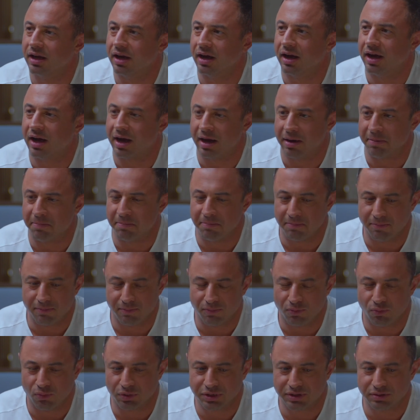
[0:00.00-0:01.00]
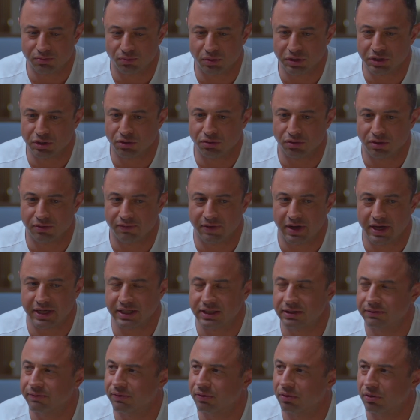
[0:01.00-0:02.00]
What's your
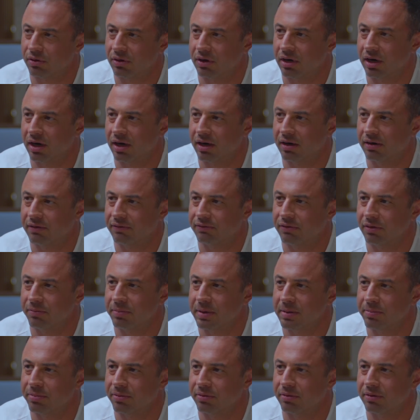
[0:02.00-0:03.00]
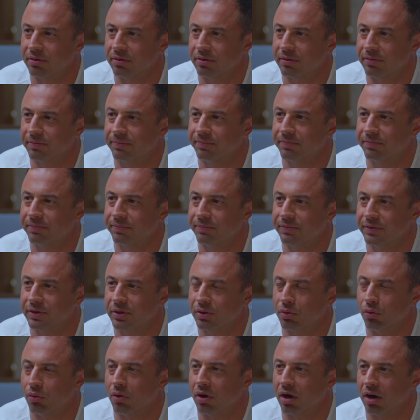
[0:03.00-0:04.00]
advice for people
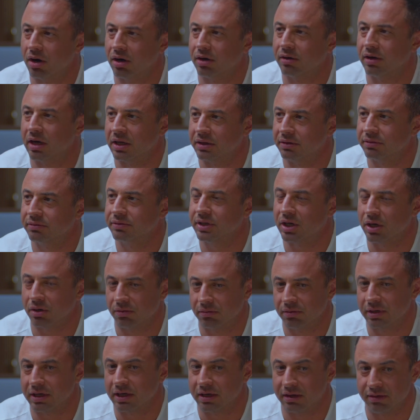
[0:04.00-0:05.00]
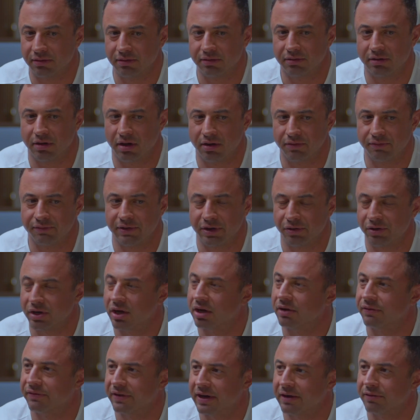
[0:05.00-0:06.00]
who are in a very
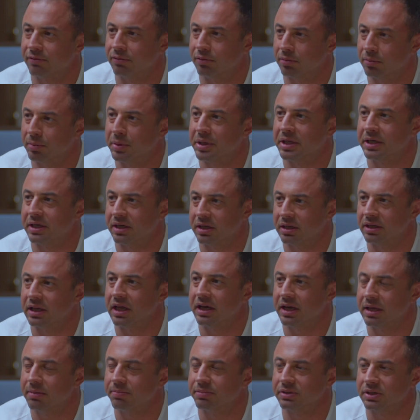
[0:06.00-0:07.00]
unfavorable and unlucky